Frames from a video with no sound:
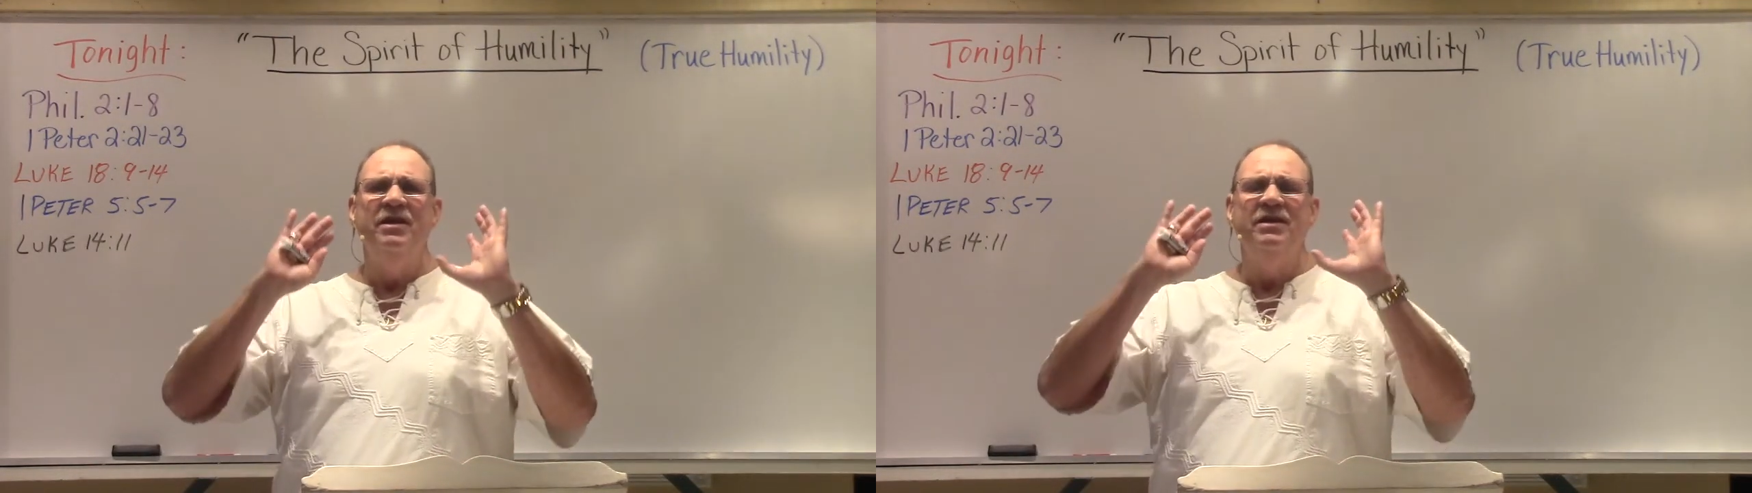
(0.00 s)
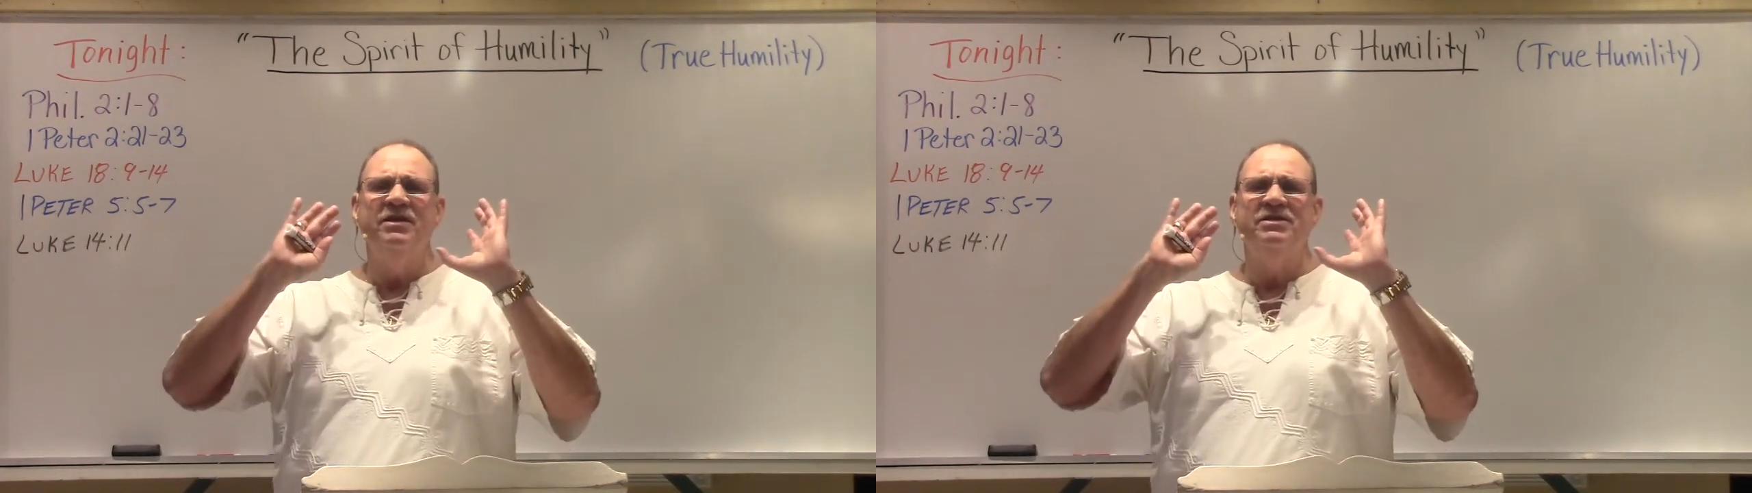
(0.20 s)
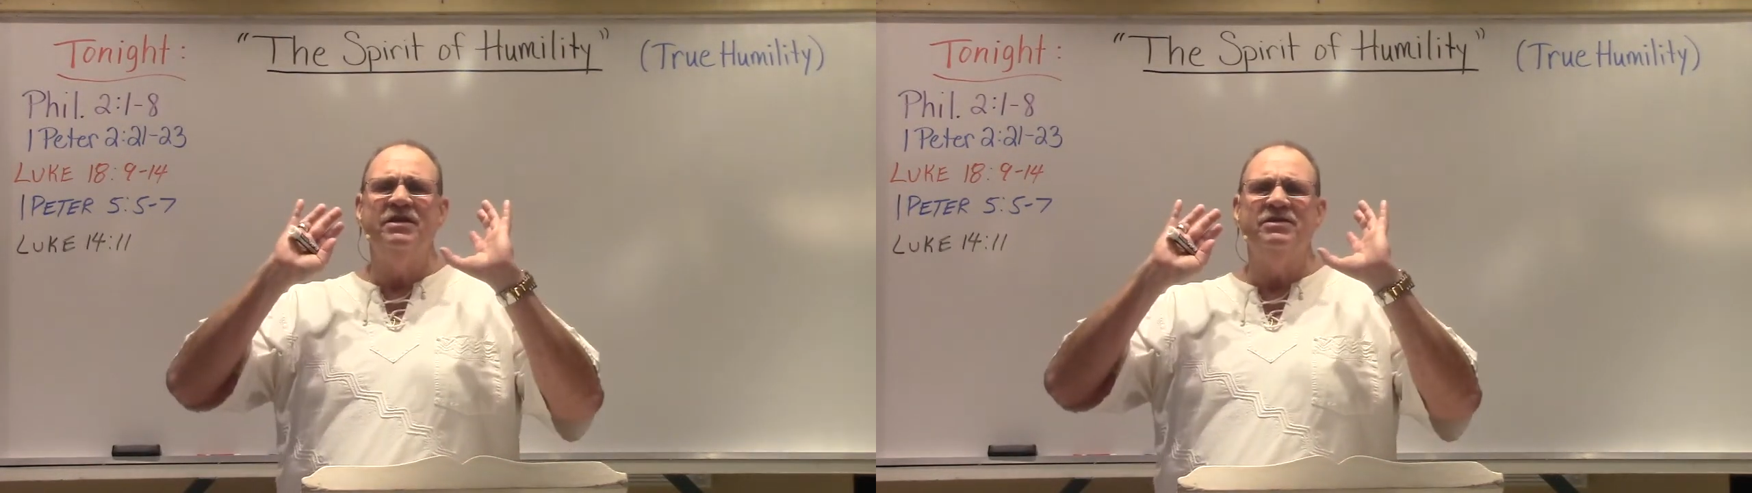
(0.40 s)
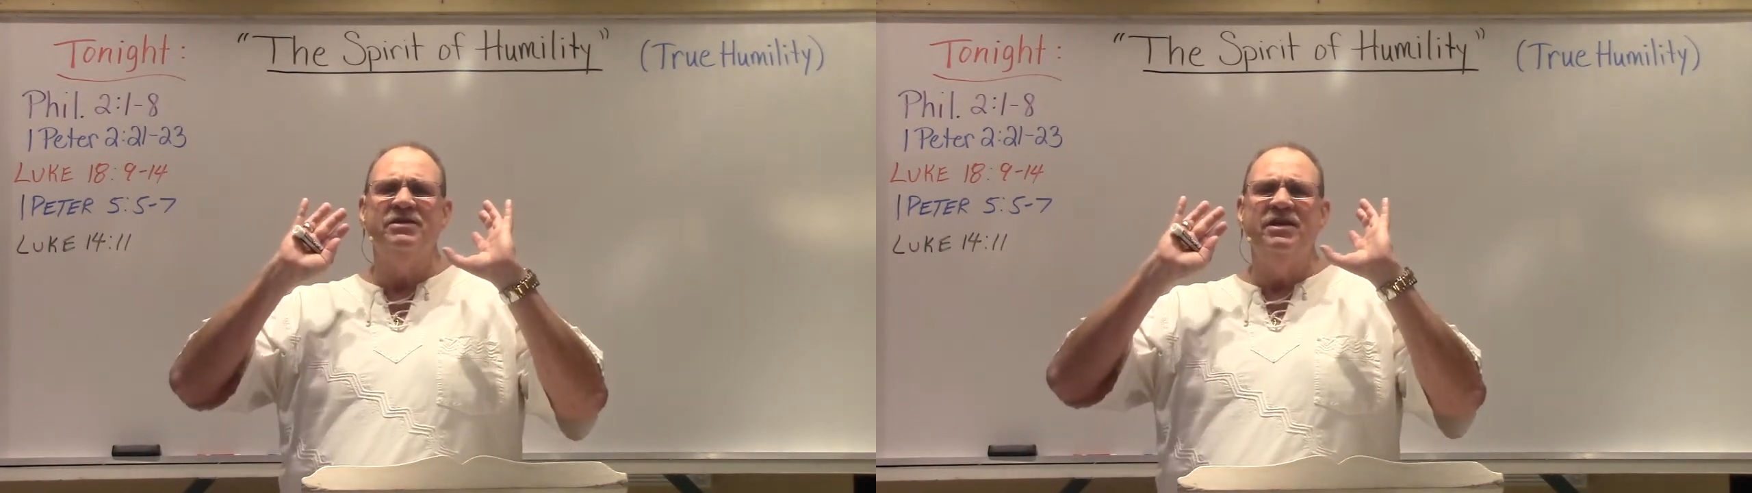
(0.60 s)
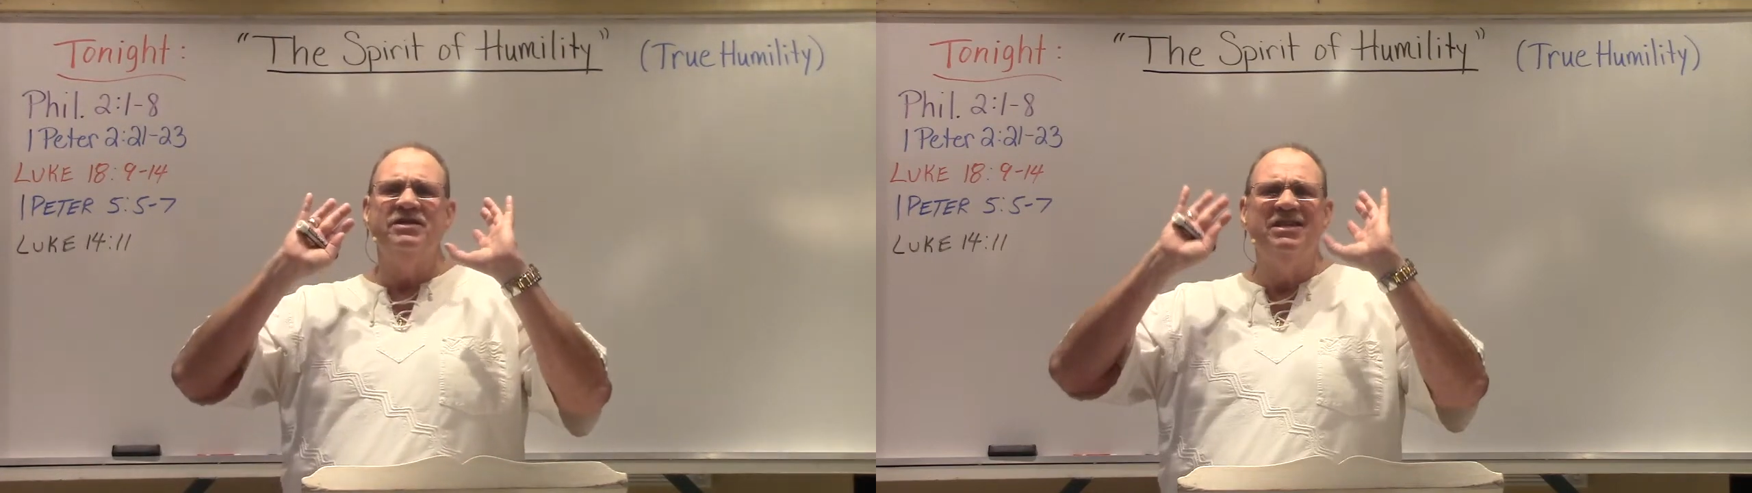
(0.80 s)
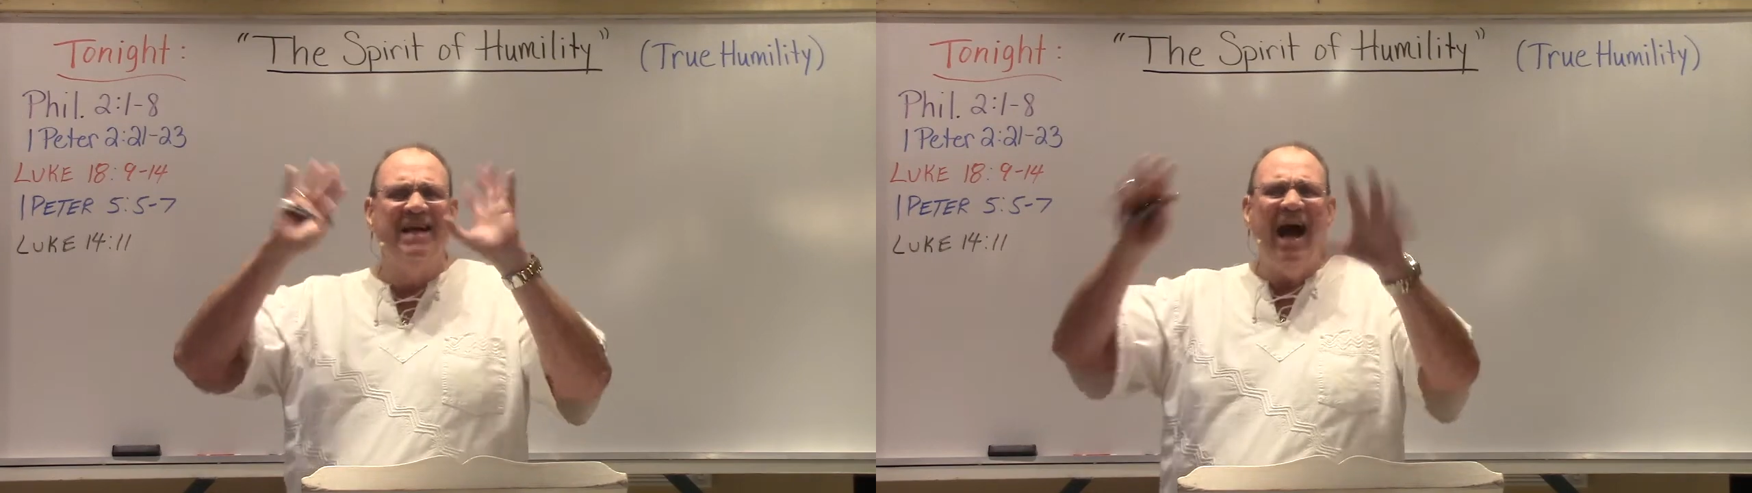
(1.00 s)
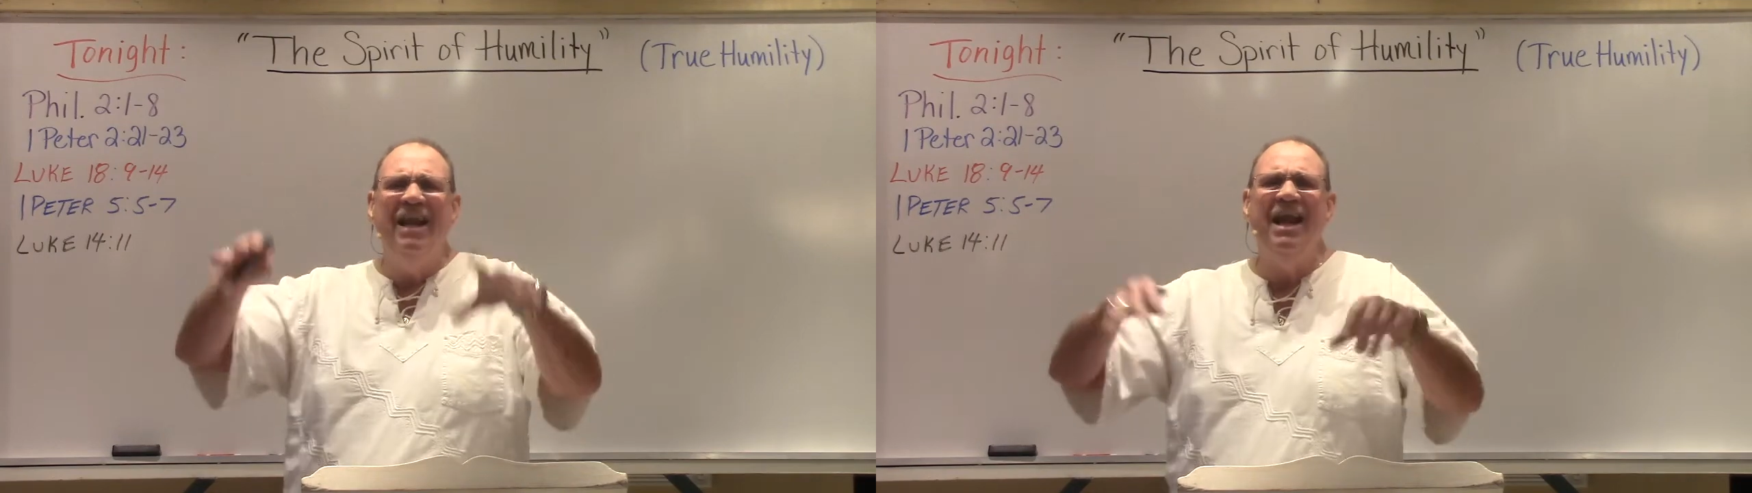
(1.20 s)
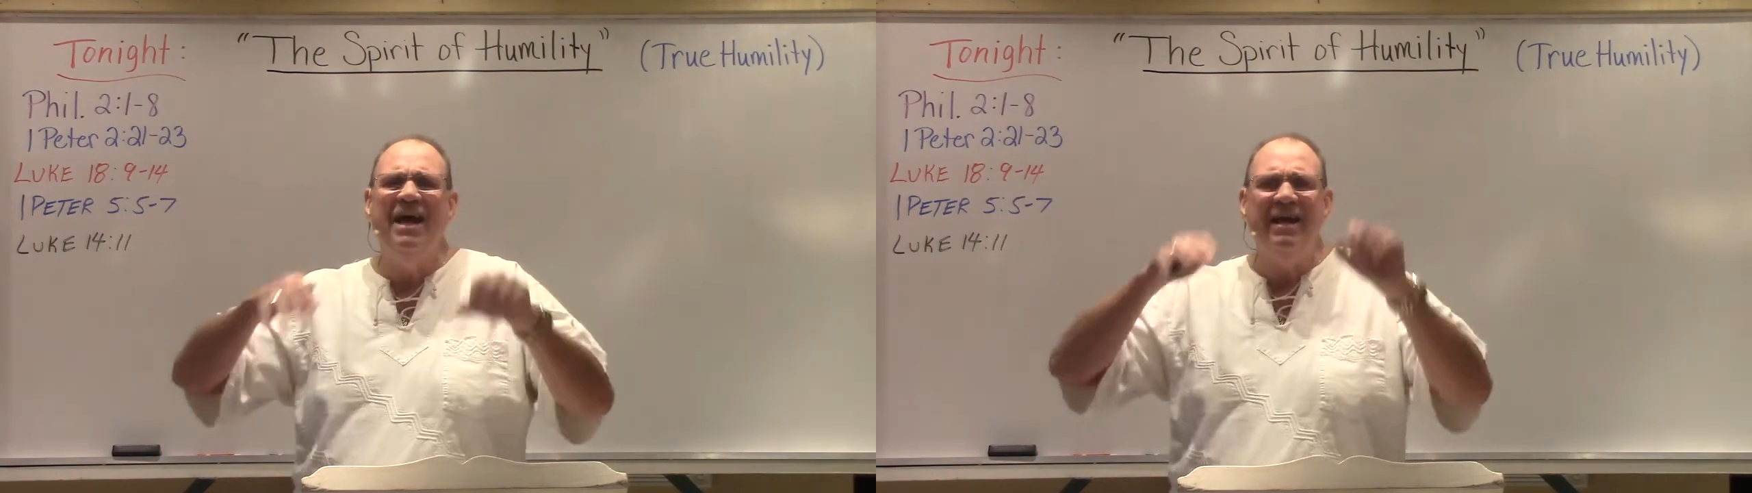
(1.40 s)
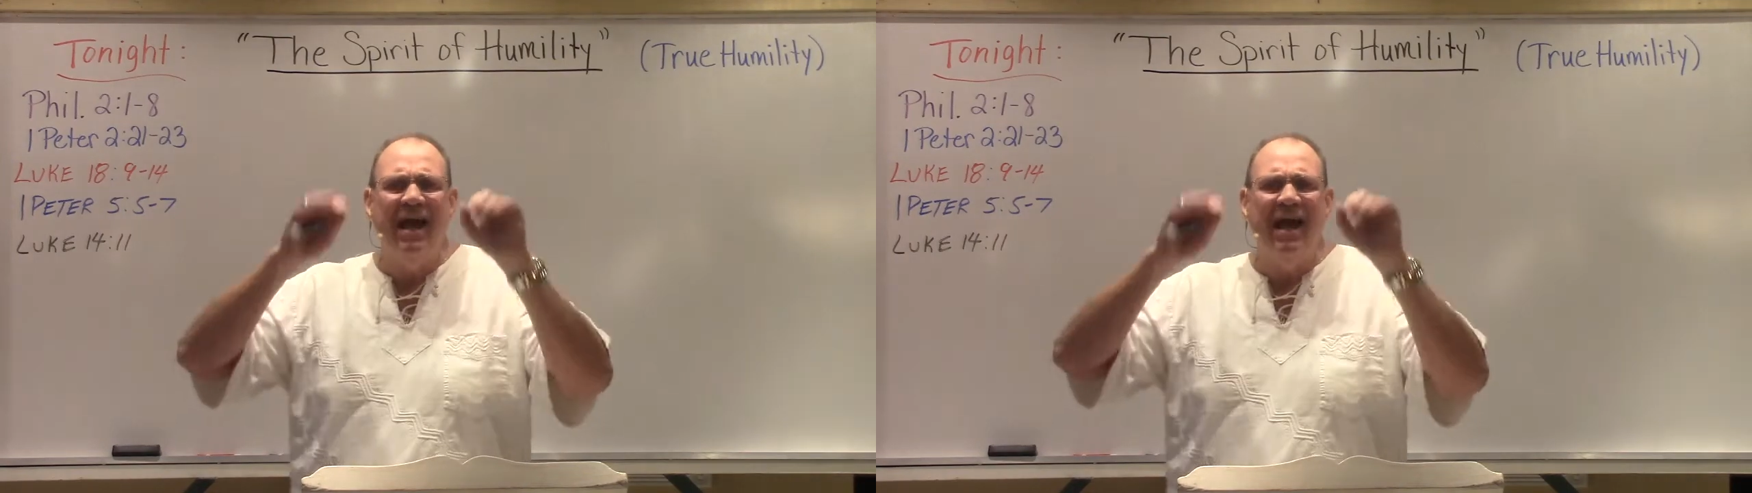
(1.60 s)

his, his, his godlike